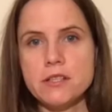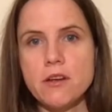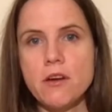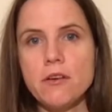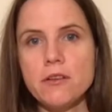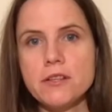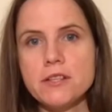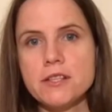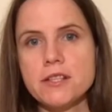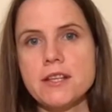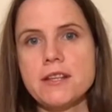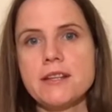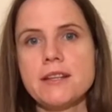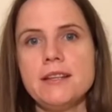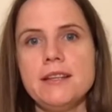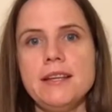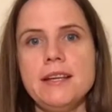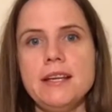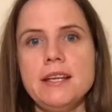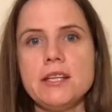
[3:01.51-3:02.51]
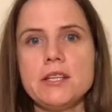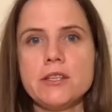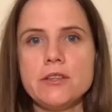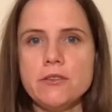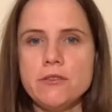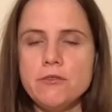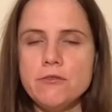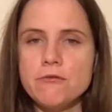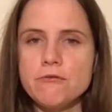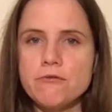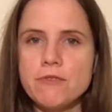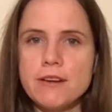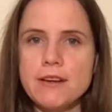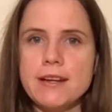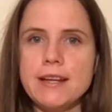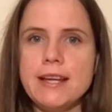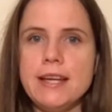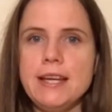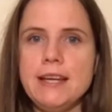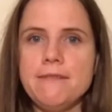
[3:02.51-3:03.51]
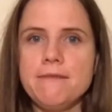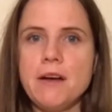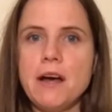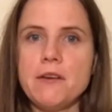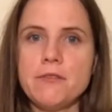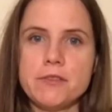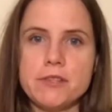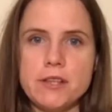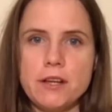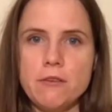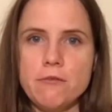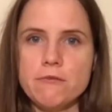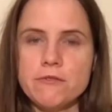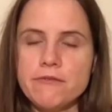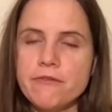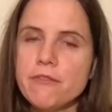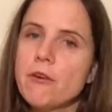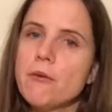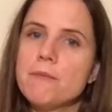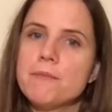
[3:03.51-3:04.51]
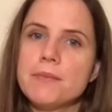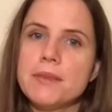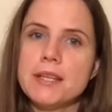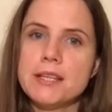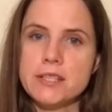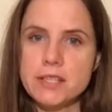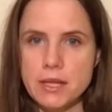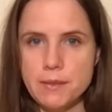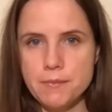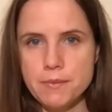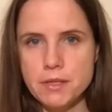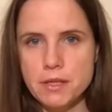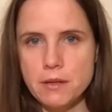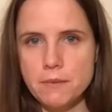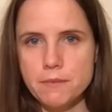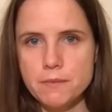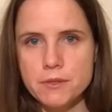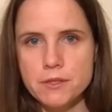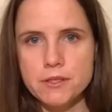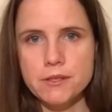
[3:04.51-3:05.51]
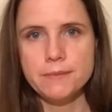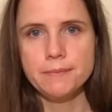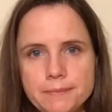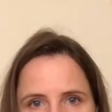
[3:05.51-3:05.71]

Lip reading: constantly to relieve ourselves from the symptoms.